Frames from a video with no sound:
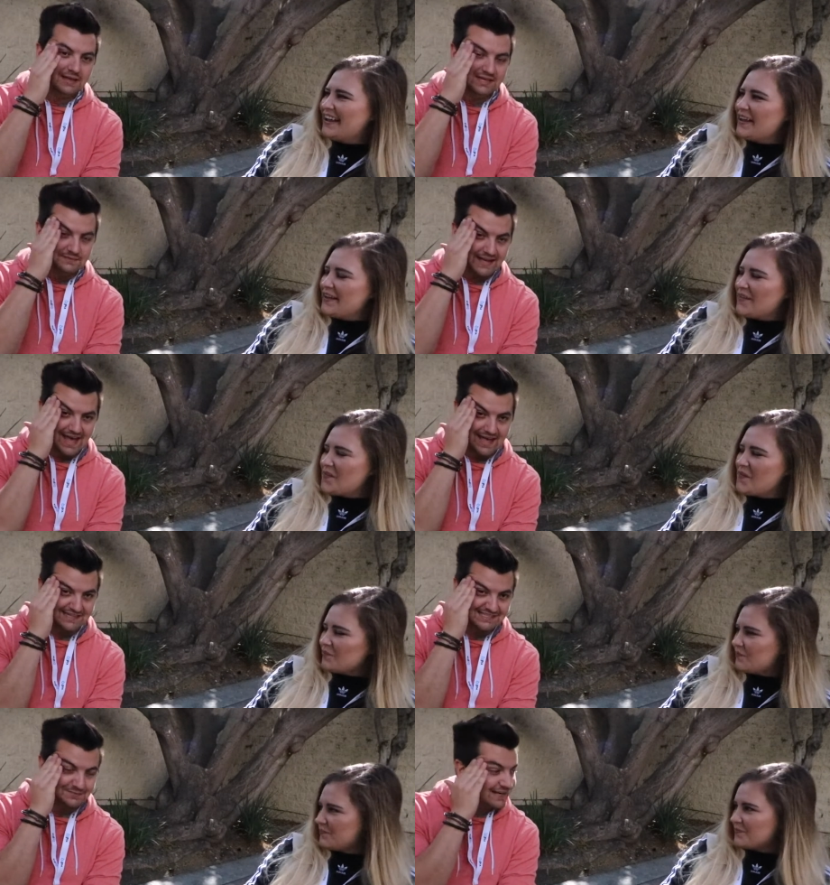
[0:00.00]
Speaker 1: makes my
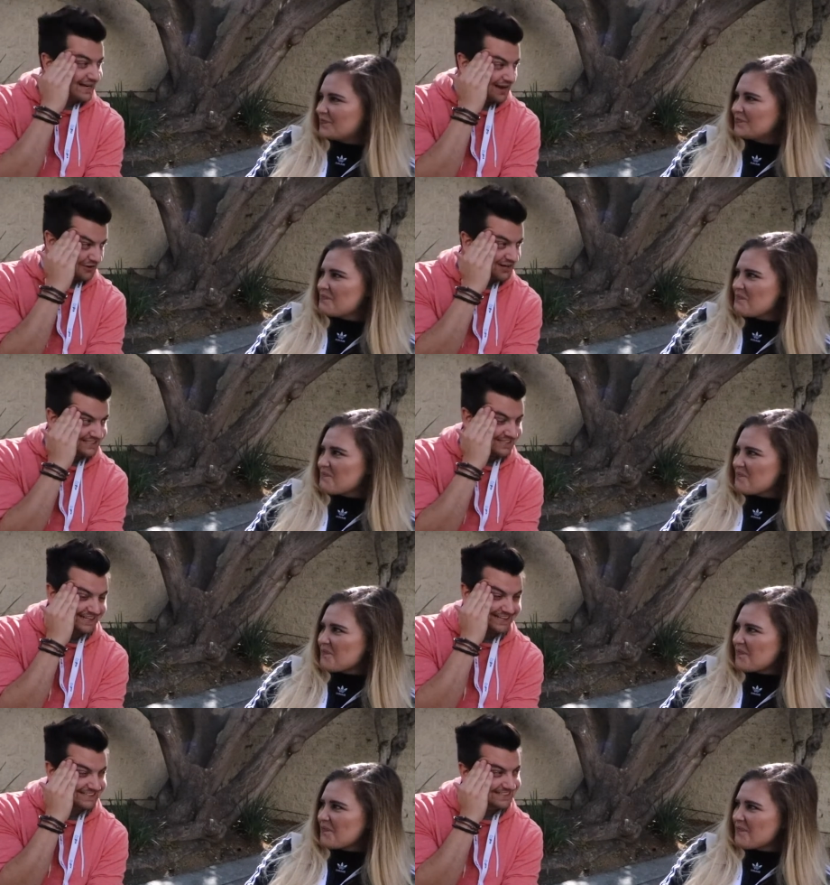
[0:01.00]
head spin how crazy
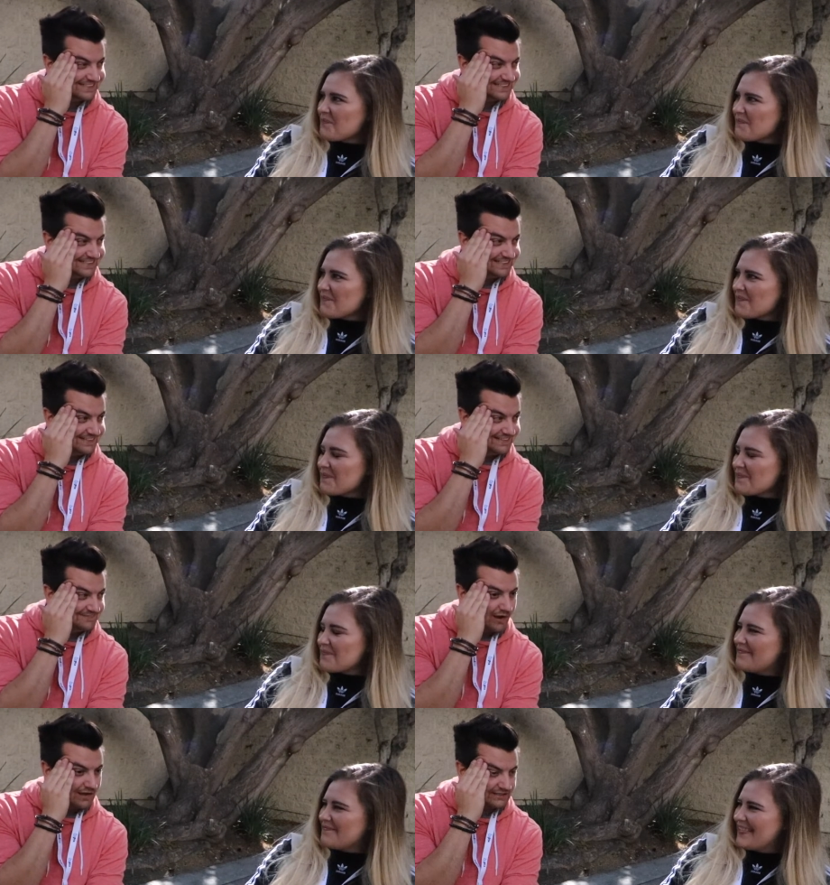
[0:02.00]
it
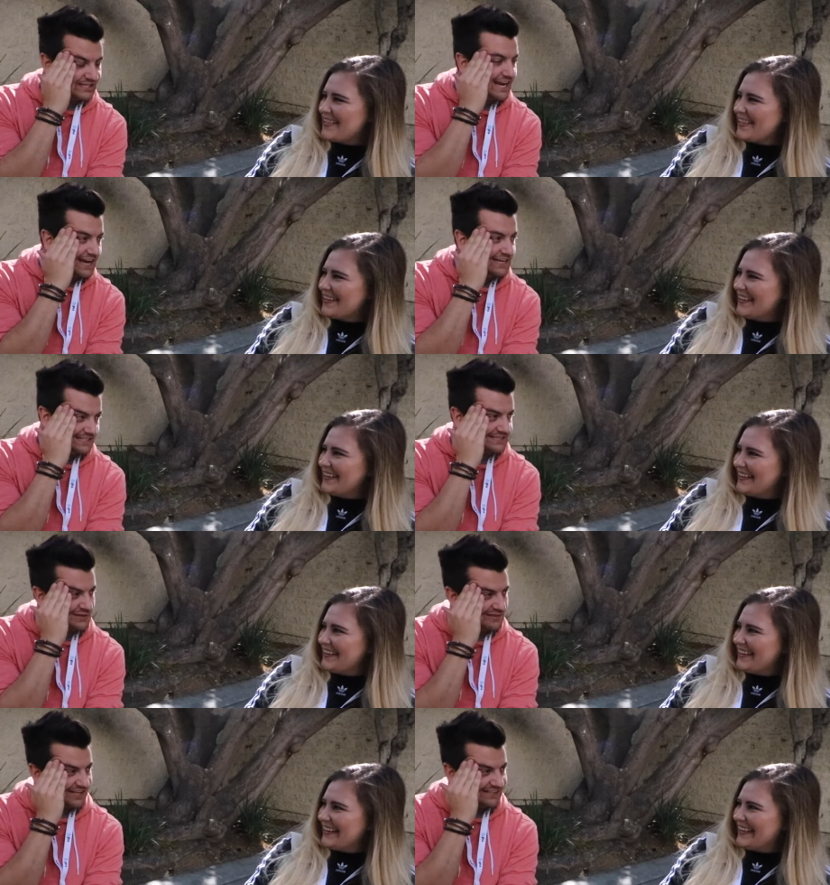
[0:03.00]
is. Like Jack Conklin
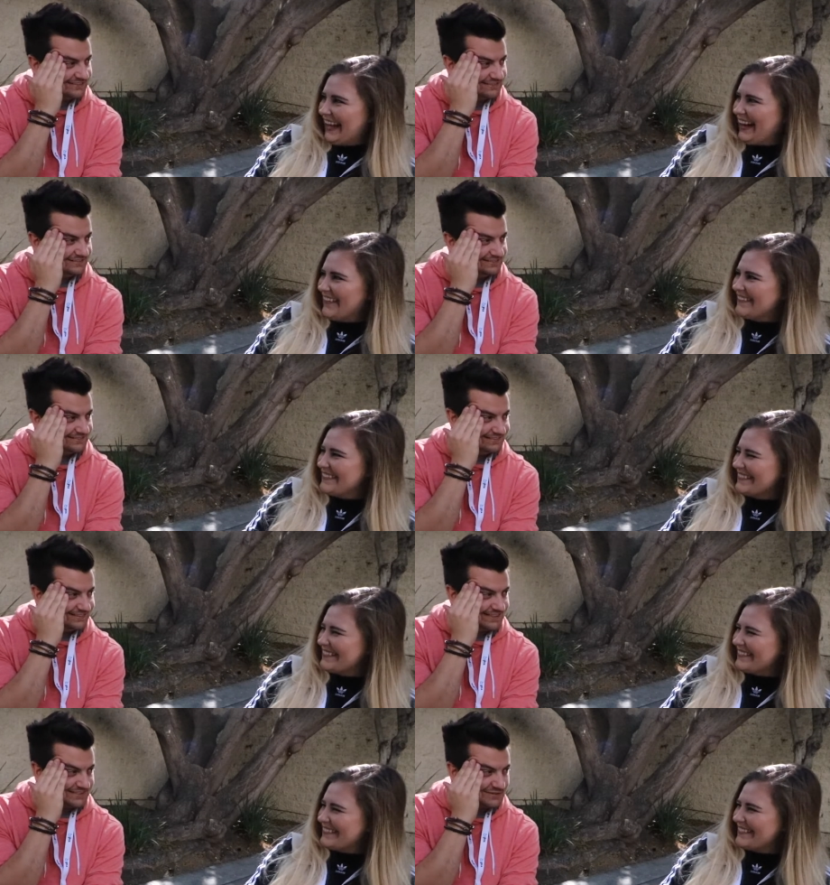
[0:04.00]
doing that.
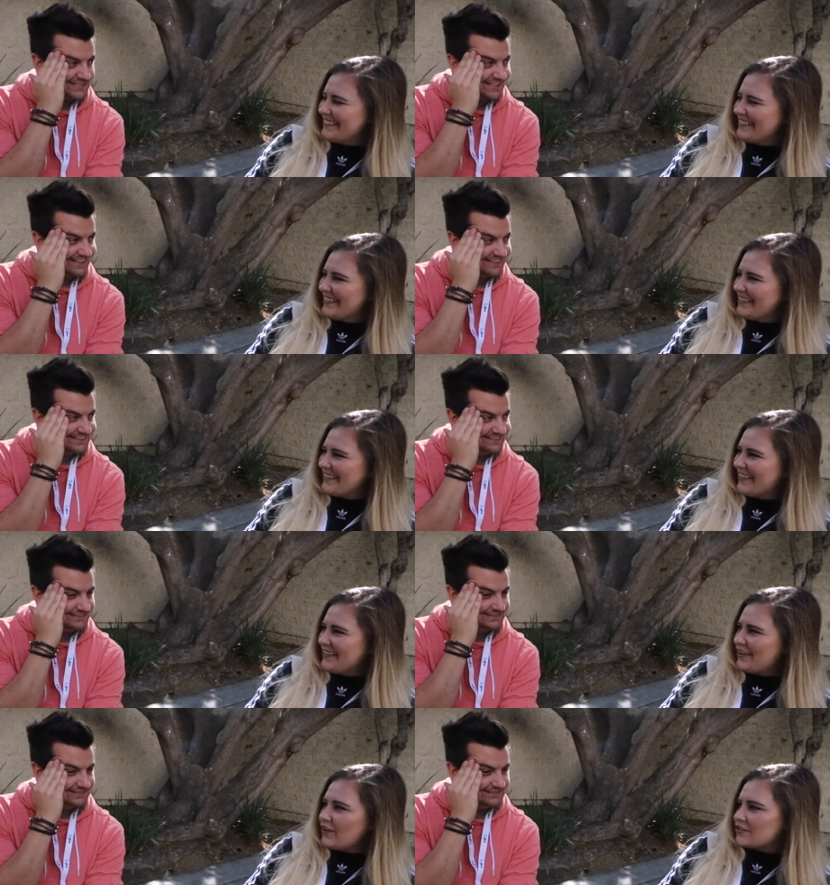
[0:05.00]
Yeah. It's so silly.
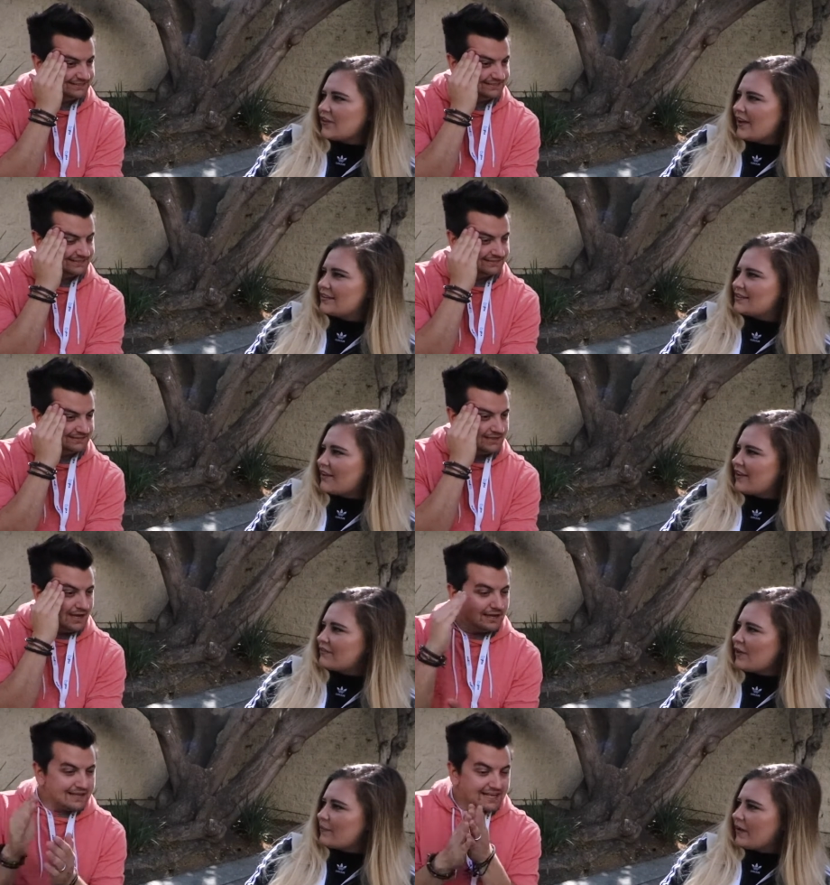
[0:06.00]
Speaker 2: No, it's okay. It's how I
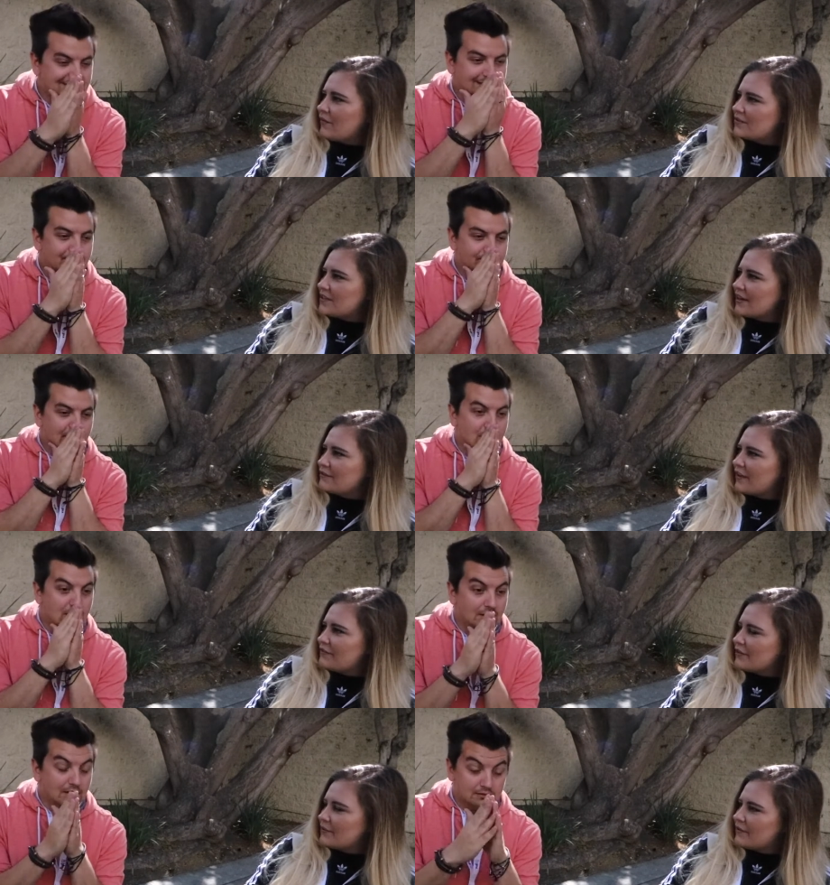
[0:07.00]
felt
Speaker 1: about standing
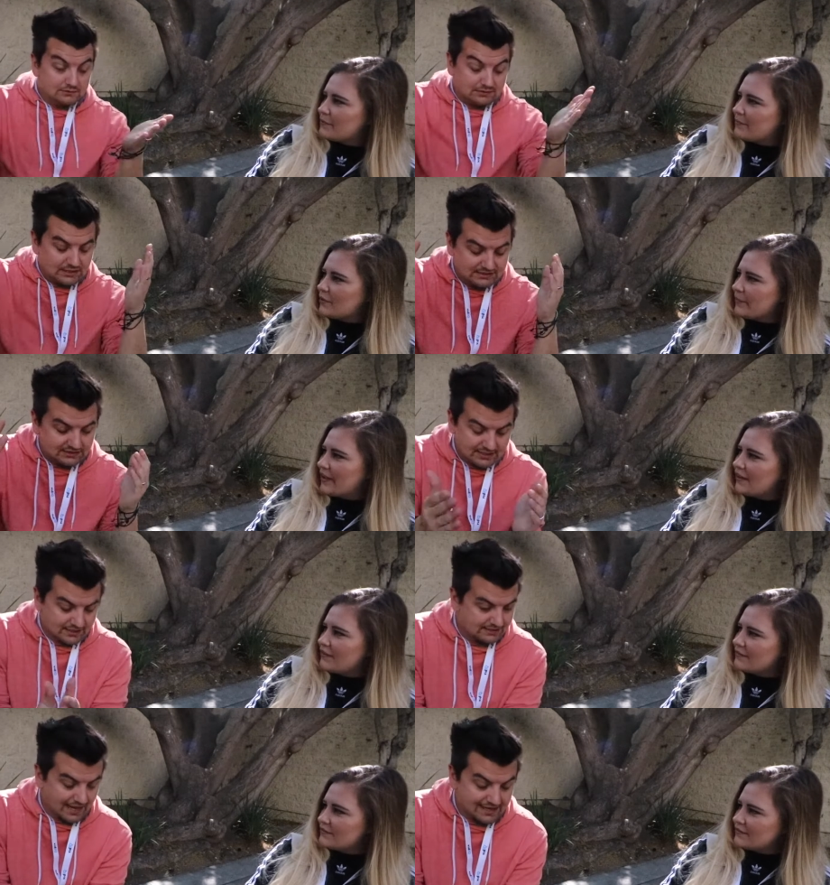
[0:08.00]
5 feet away from. This is
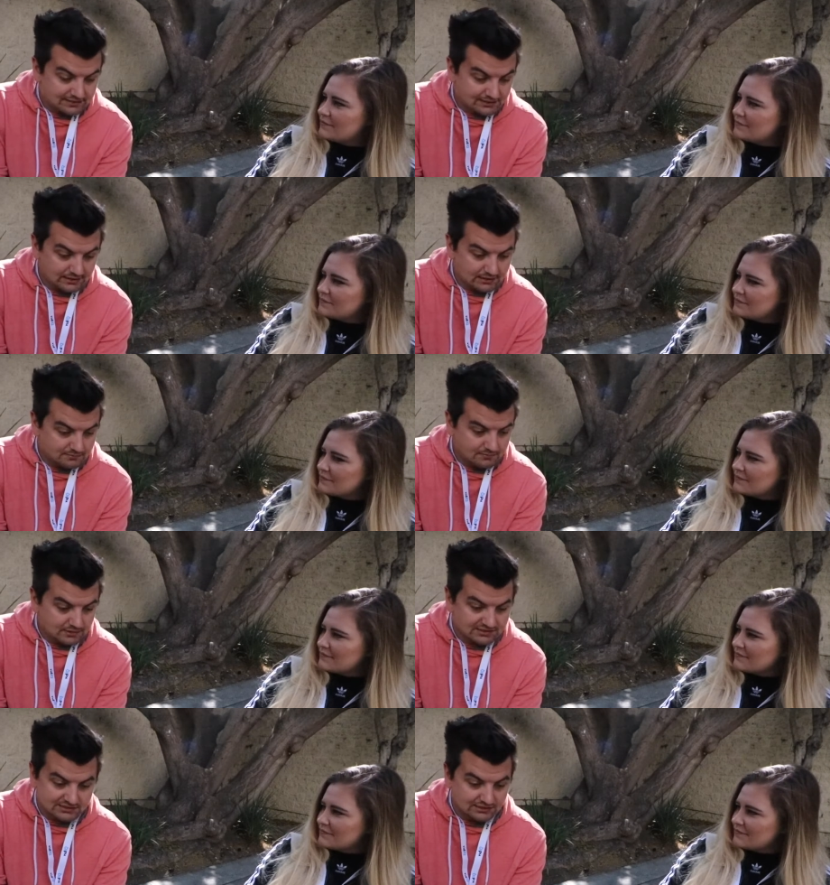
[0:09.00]
actually,
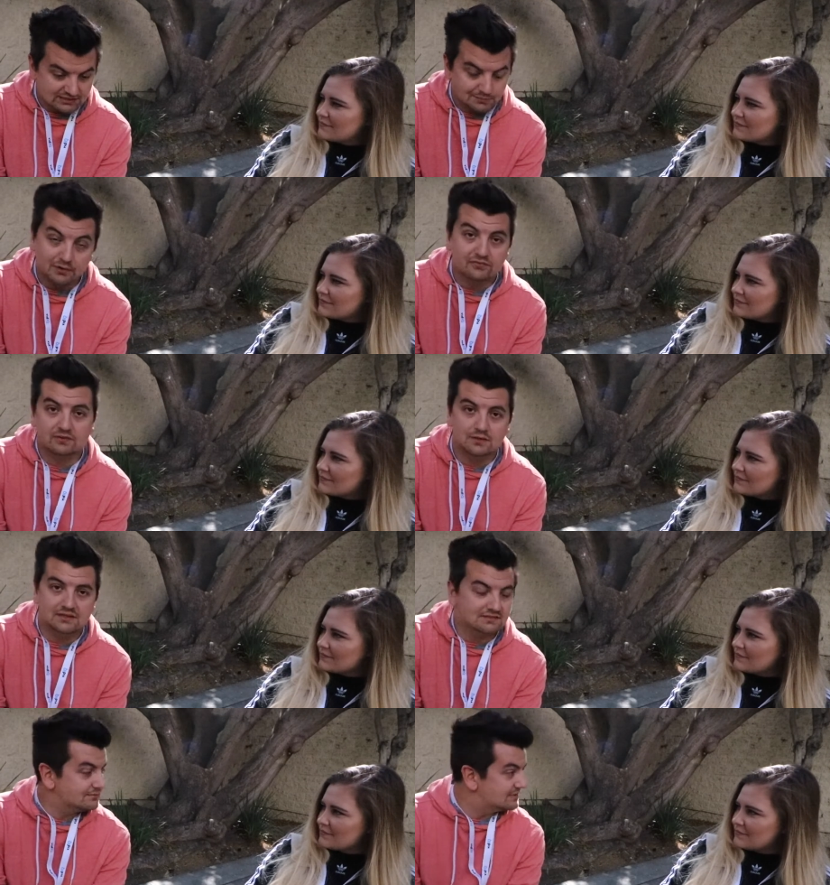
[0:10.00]
it's a perfect way
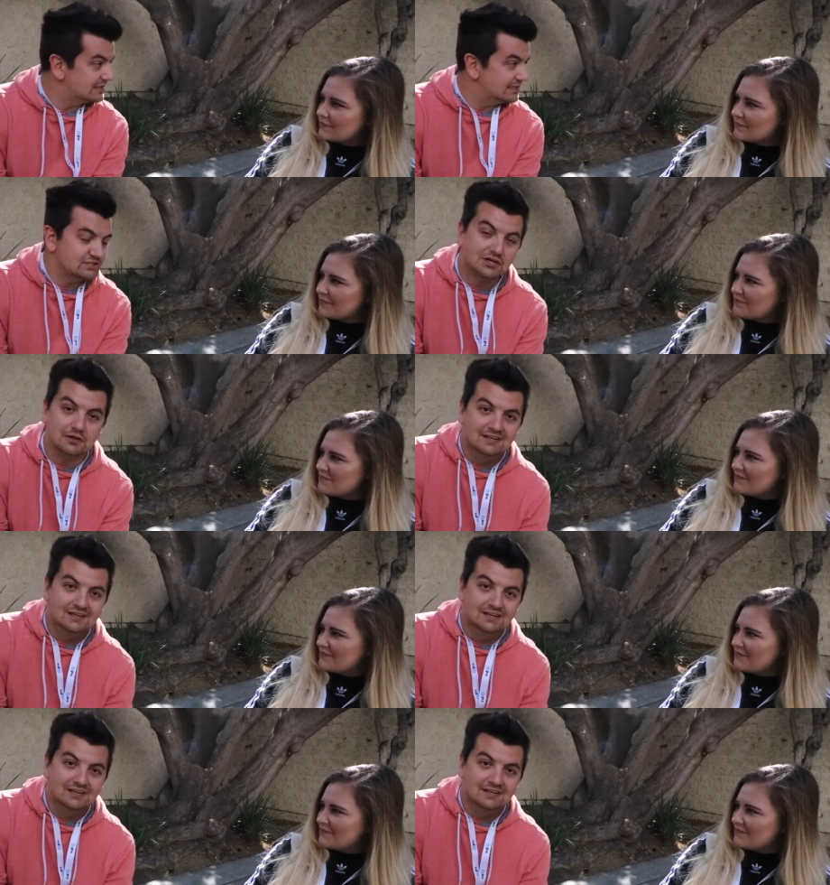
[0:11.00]
to intro.